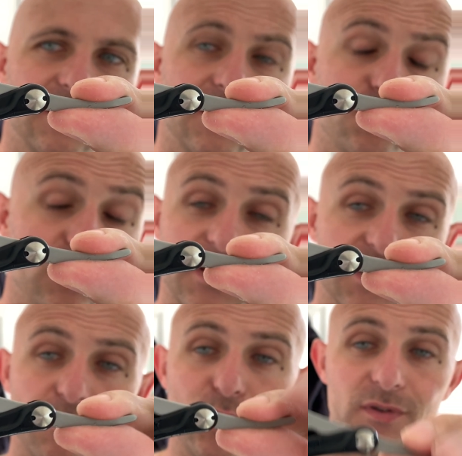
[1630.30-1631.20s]
It's really
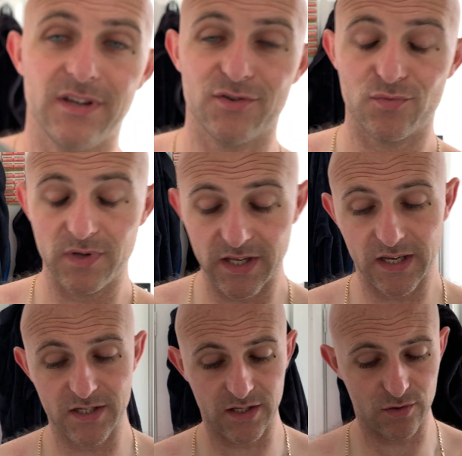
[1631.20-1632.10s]
smooth. It's really
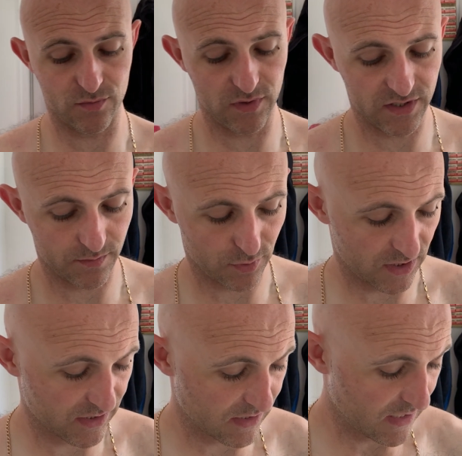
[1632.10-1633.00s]
nice to use. Really
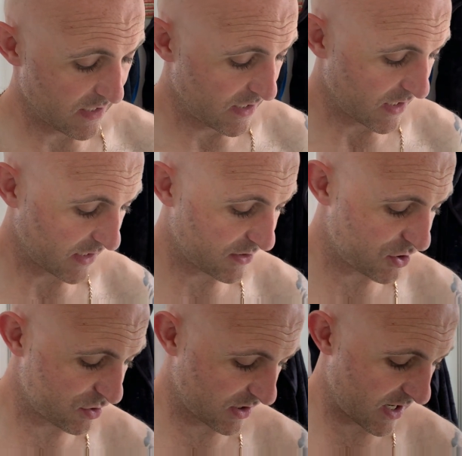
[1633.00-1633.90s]
surprised. I did
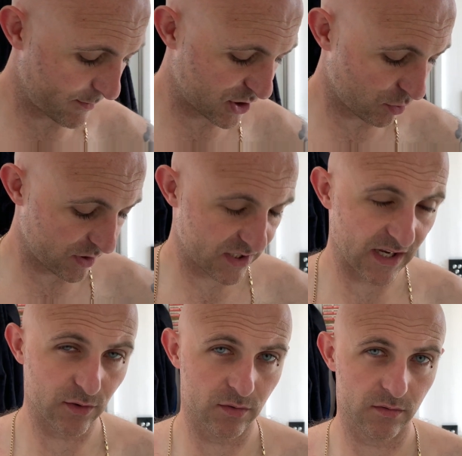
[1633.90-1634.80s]
use a Camisori
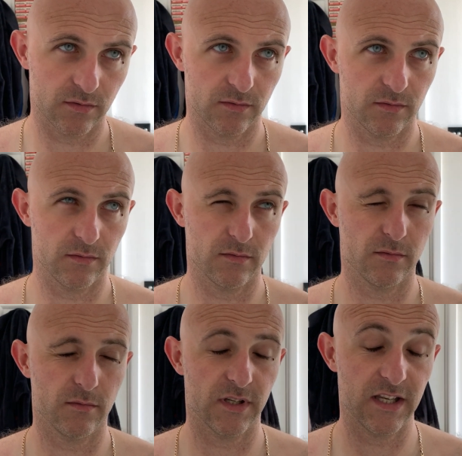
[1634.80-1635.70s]
style
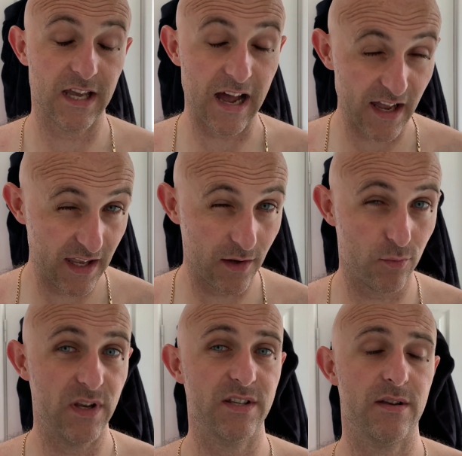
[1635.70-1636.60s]
Kai
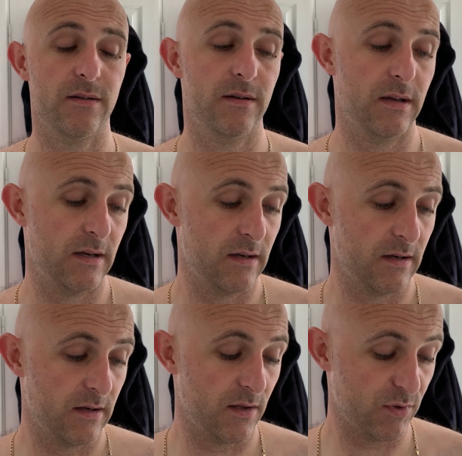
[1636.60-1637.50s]
razor
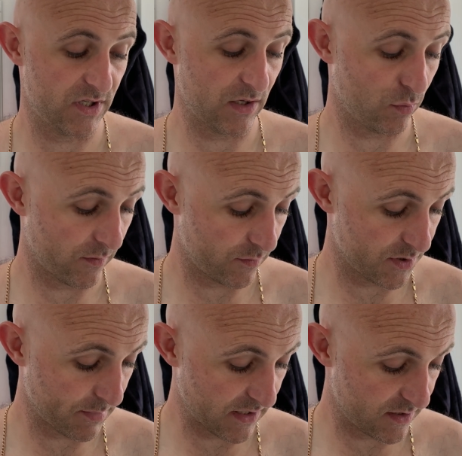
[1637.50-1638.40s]
that was sent over from
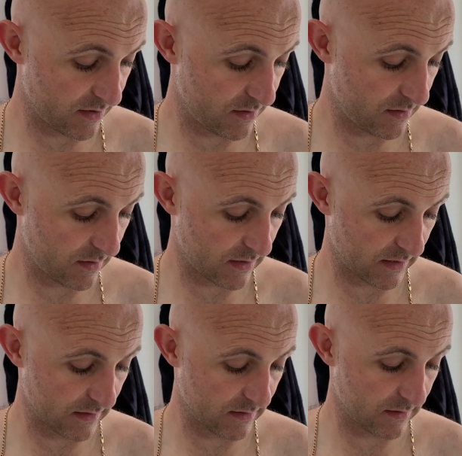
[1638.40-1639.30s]
Spencer,
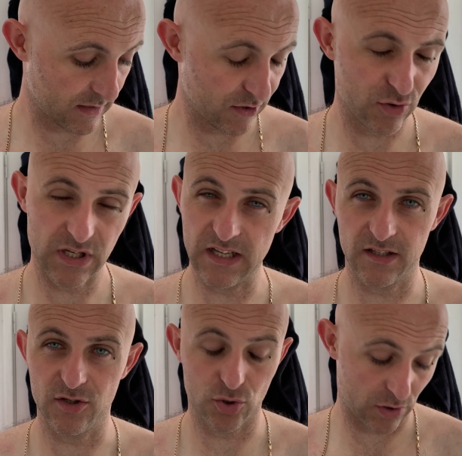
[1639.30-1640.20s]
and I used that and
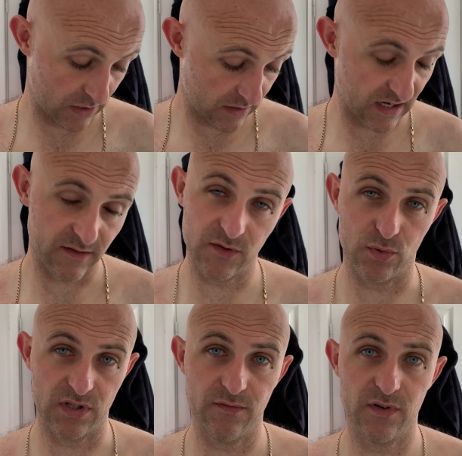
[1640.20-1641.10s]
didn't enjoy it. That feels
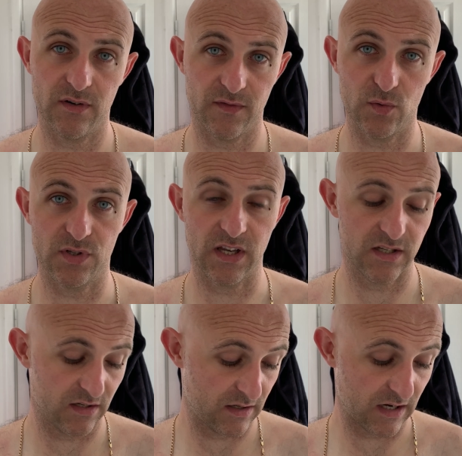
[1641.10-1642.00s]
different, feels nicer.